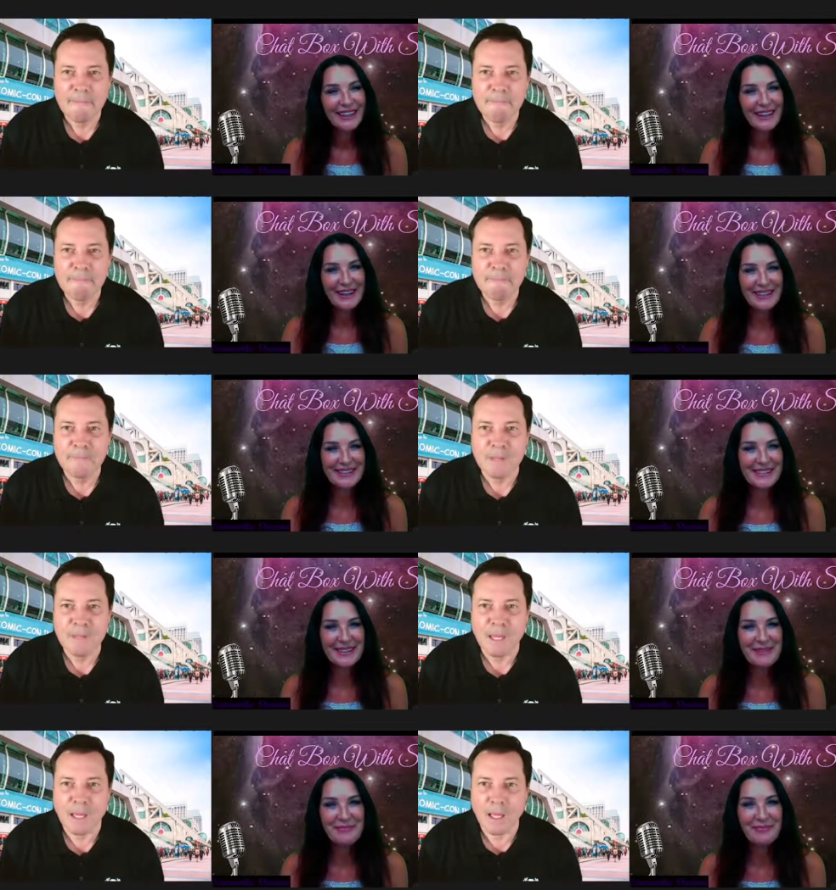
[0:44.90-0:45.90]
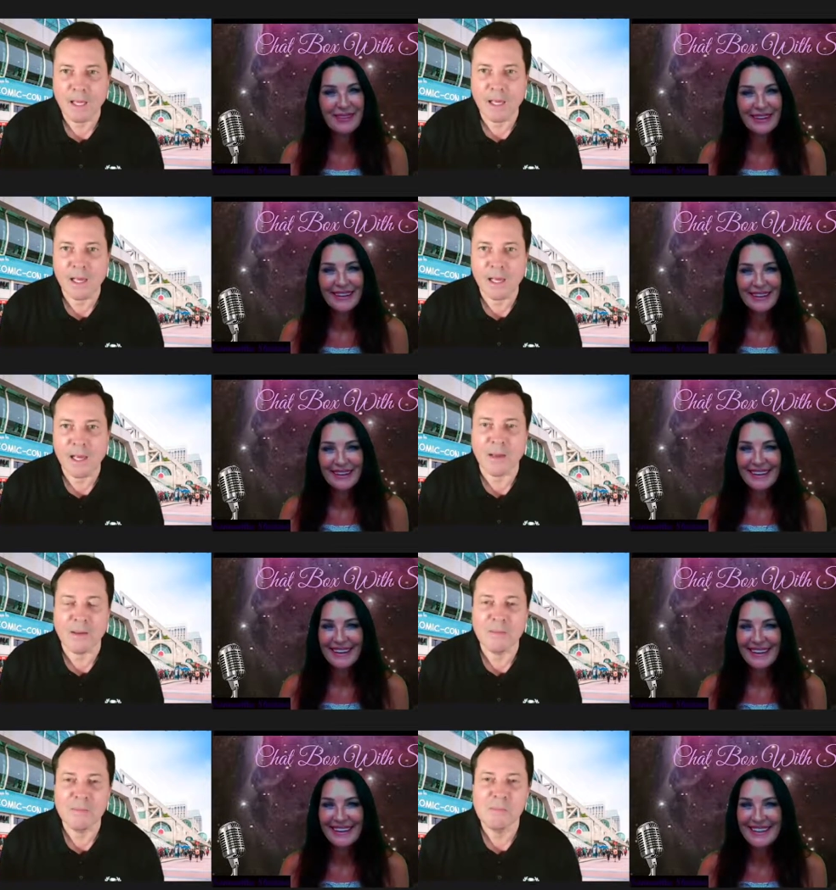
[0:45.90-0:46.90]
Speaker 1: and um, yeah.
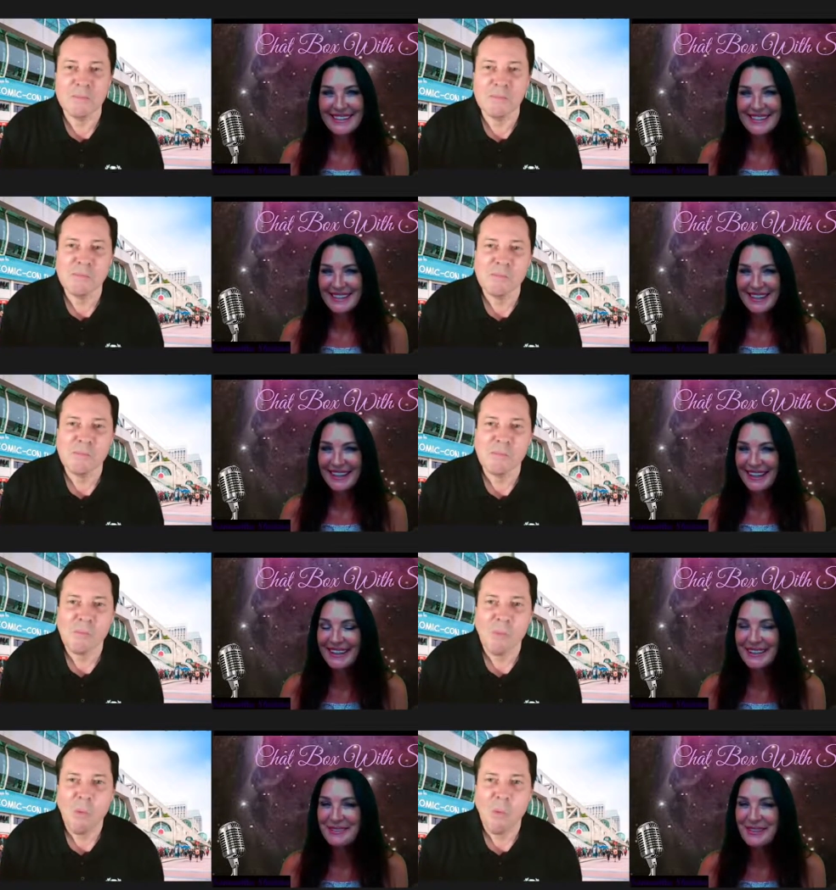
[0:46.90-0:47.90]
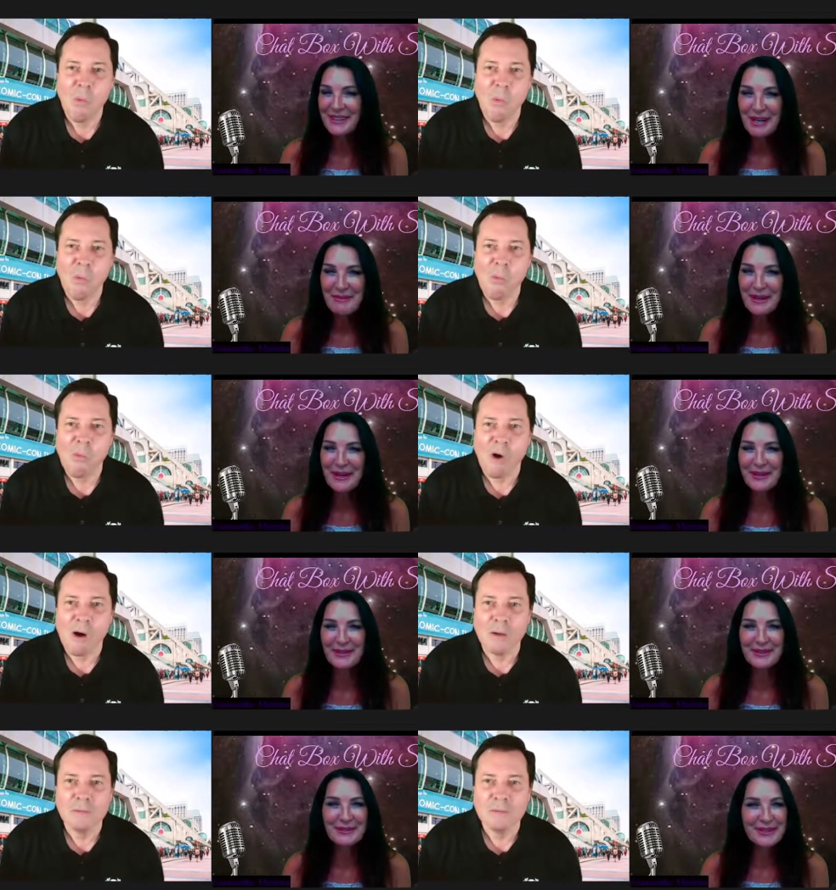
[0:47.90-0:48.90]
and he's a king of the Comic
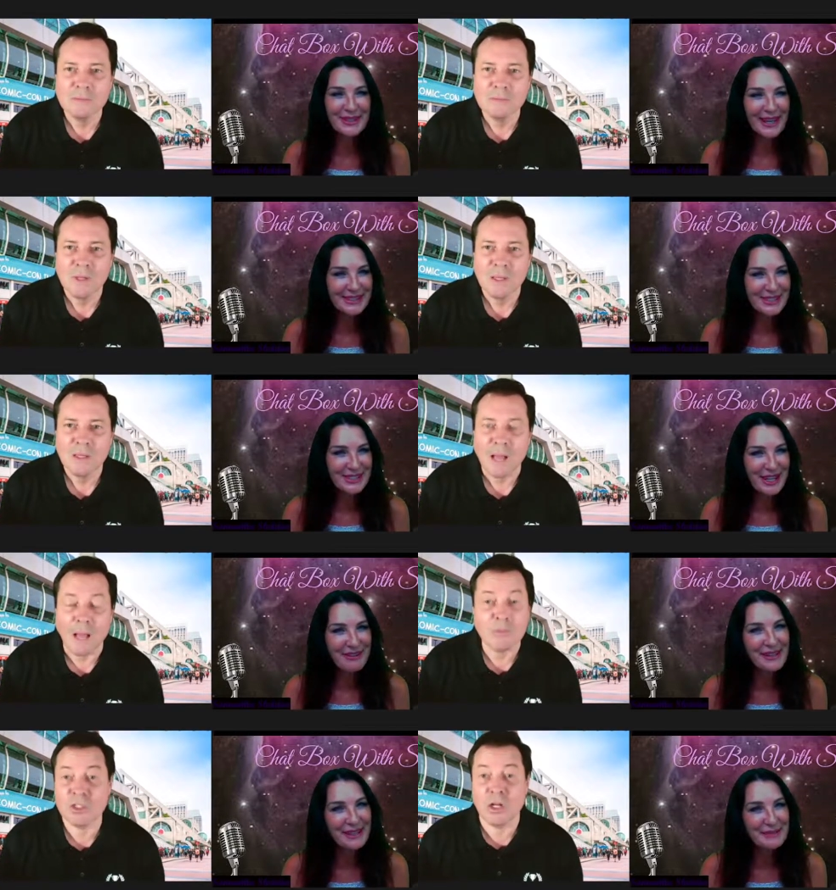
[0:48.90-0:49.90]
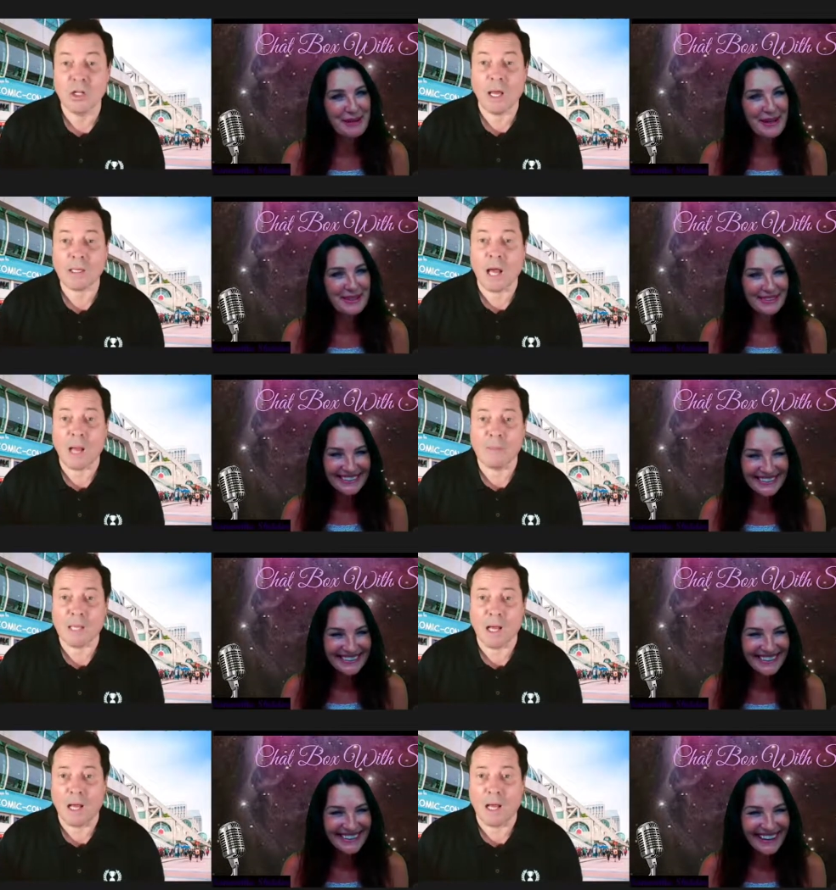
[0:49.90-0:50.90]
Cons. Would you like to share I'm a little still bit? at
Speaker 2: Comic
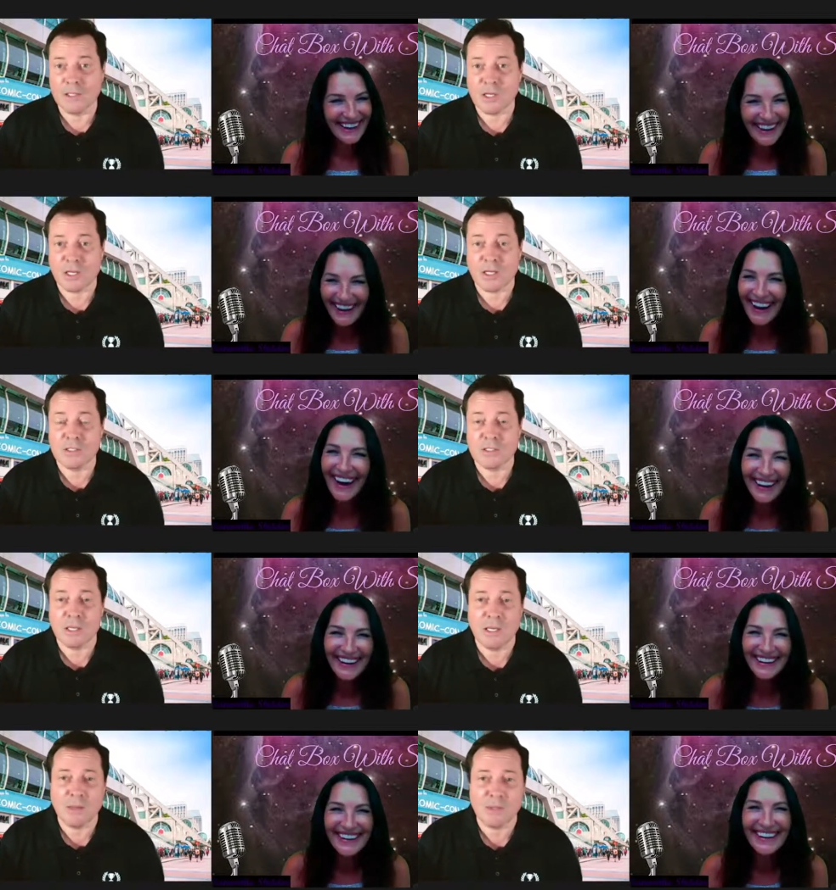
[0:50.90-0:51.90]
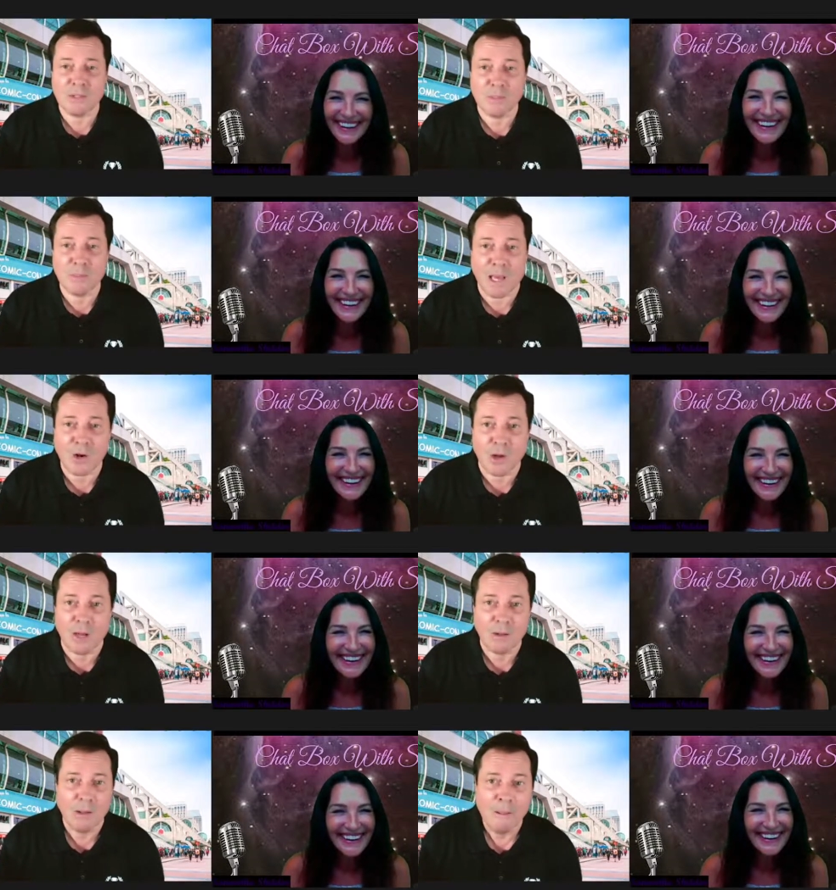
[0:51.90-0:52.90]
Con, as you can see the background.
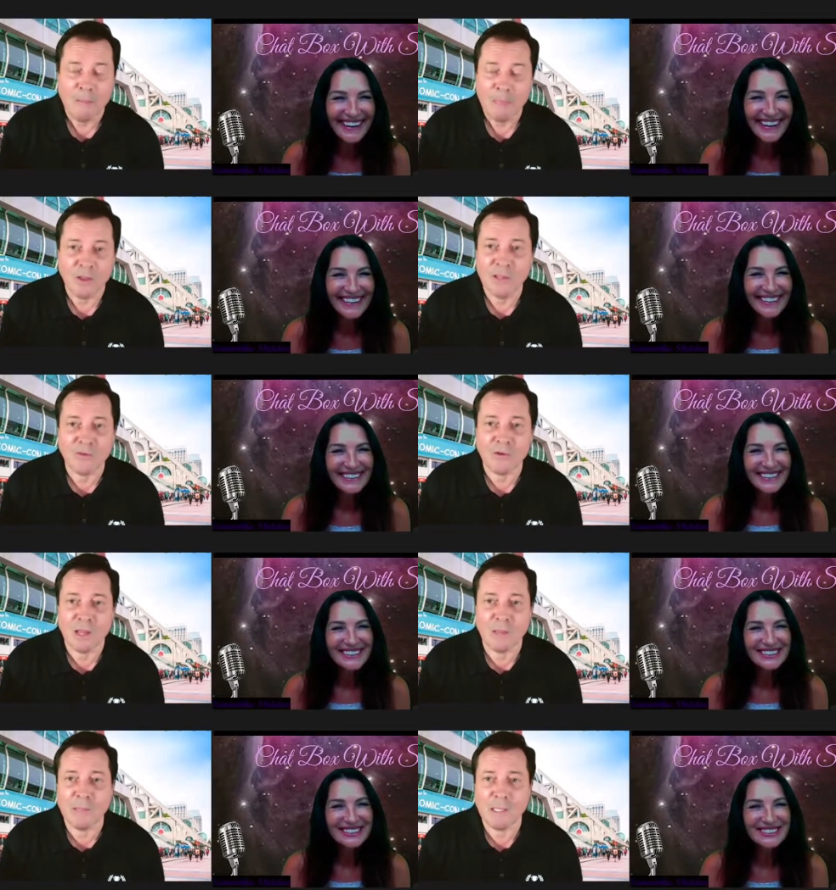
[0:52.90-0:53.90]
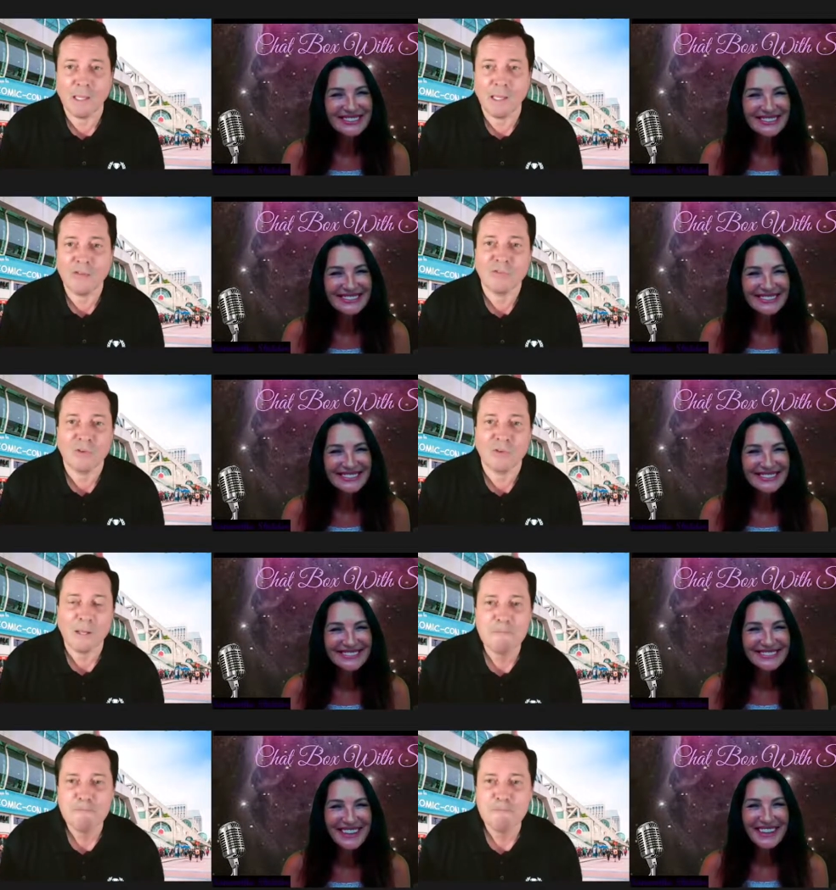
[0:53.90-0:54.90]
They'll never let me leave.
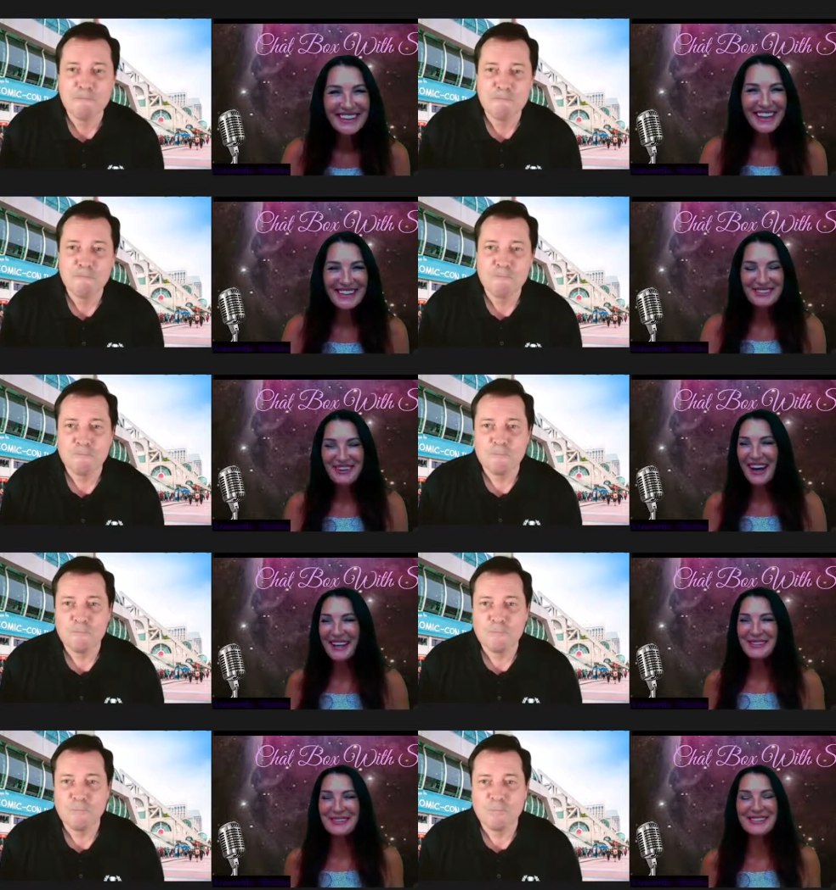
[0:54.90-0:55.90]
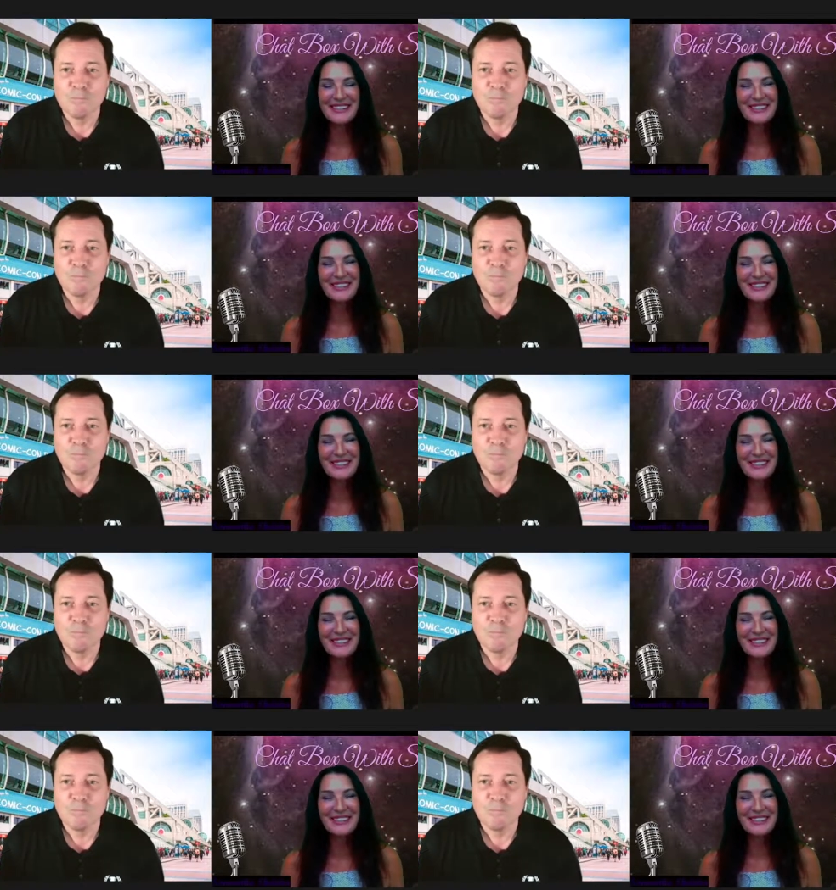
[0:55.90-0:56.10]
Speaker 1: That's right. As I just said,